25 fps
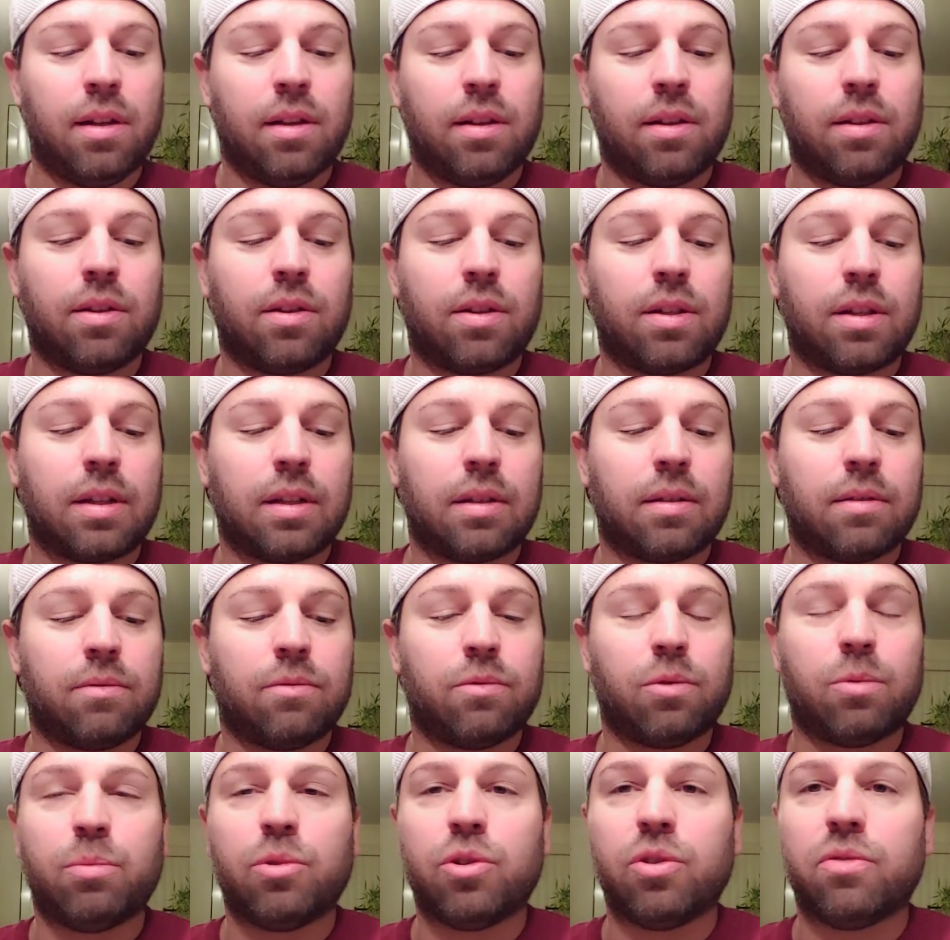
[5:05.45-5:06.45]
You can
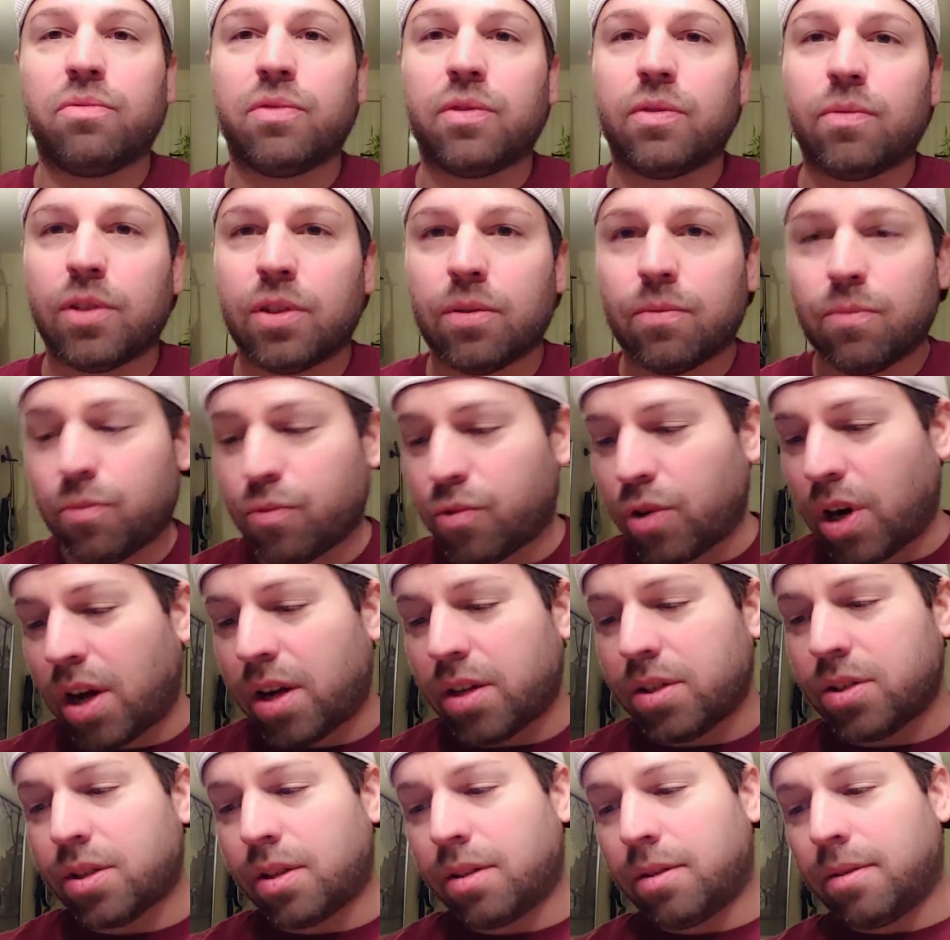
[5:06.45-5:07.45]
remove
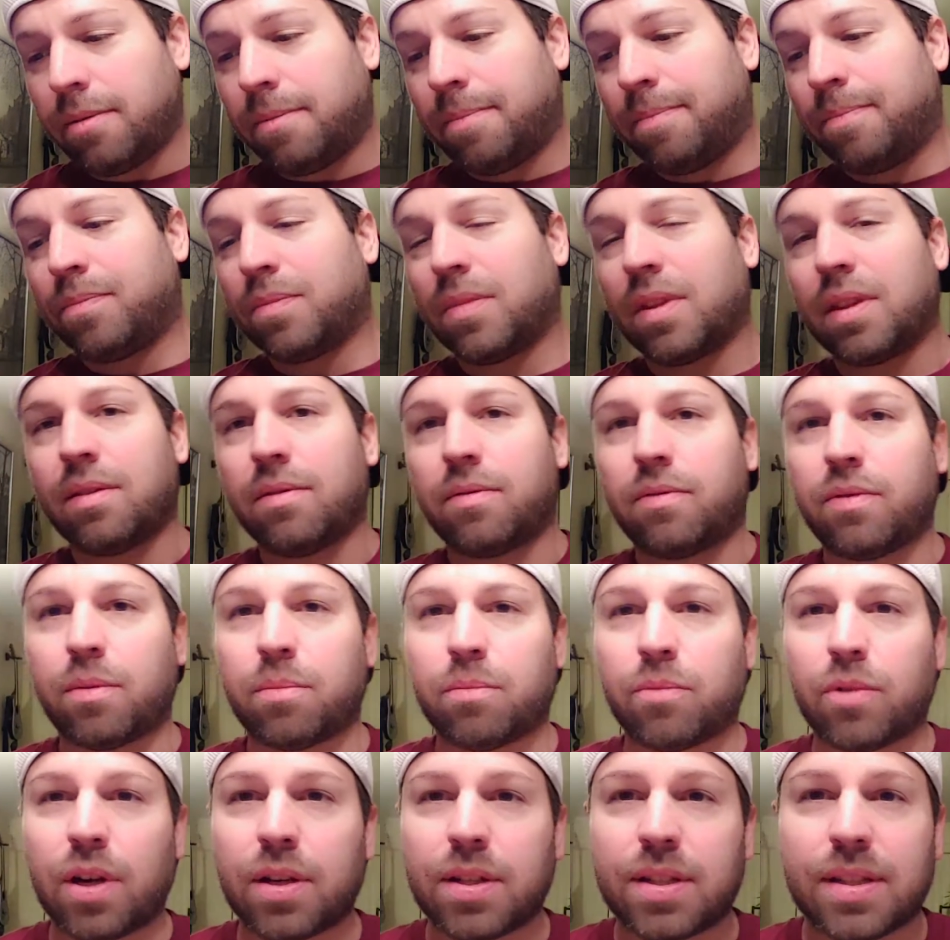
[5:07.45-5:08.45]
rust from
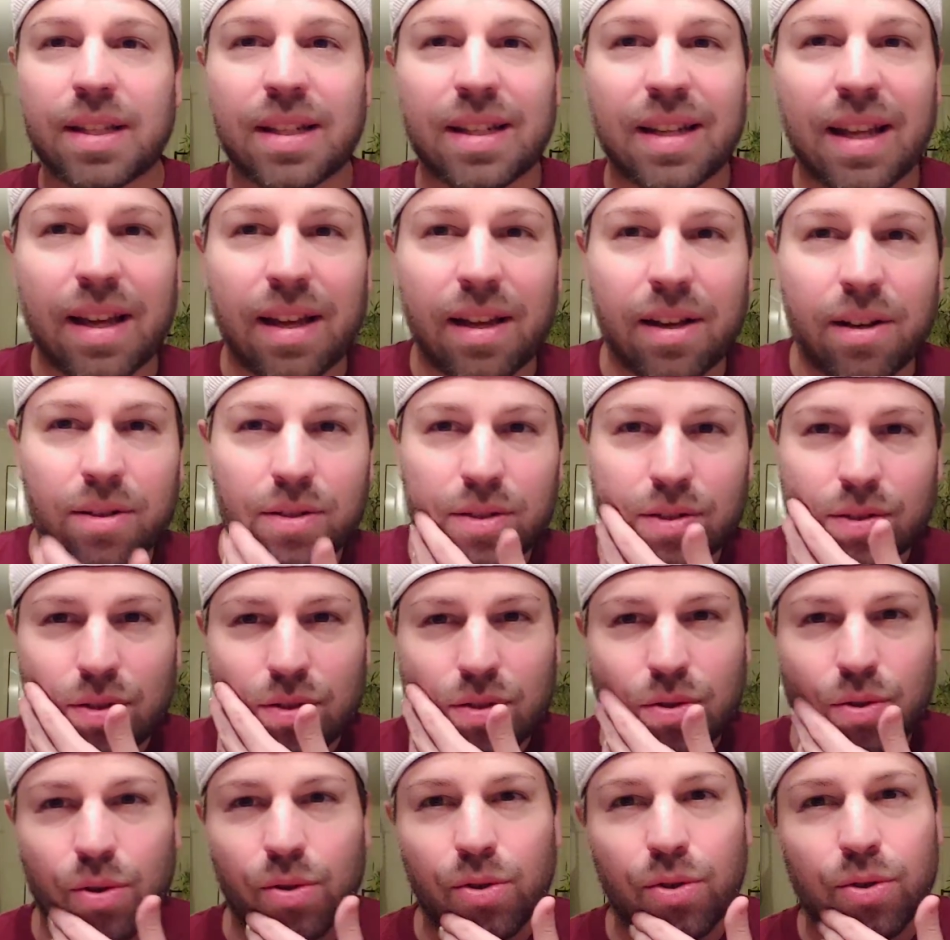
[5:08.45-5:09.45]
rusty nails and
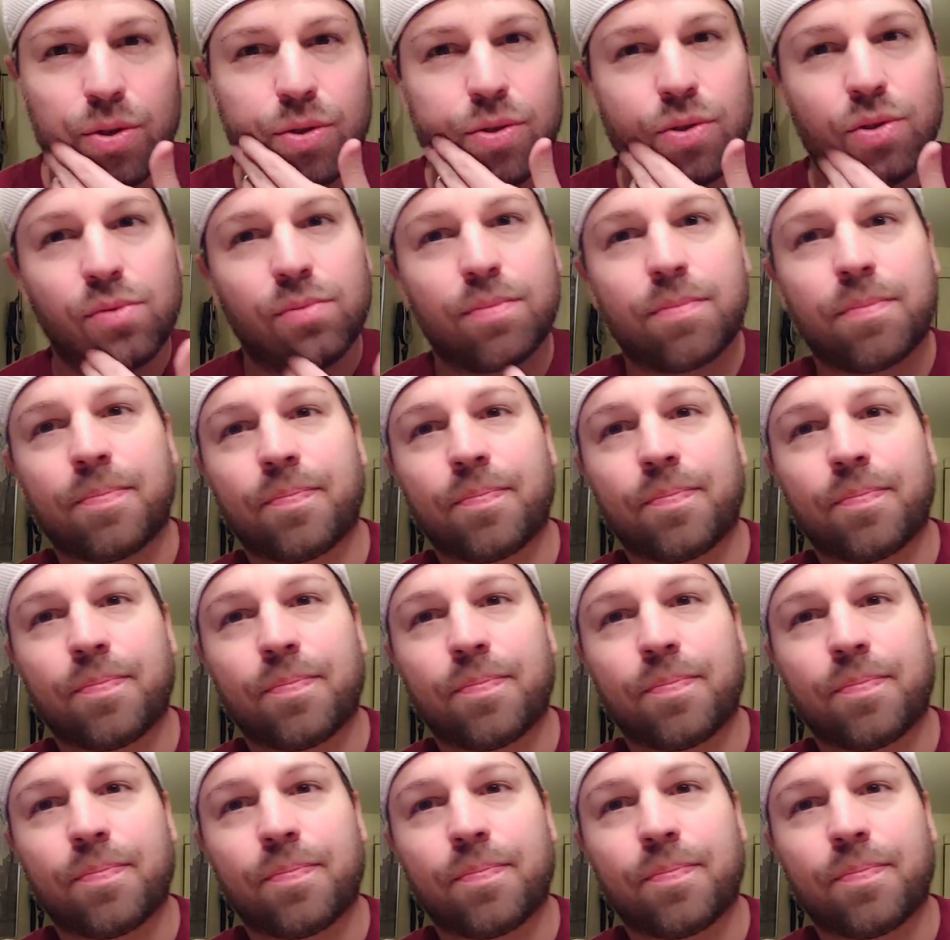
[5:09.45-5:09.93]
screws.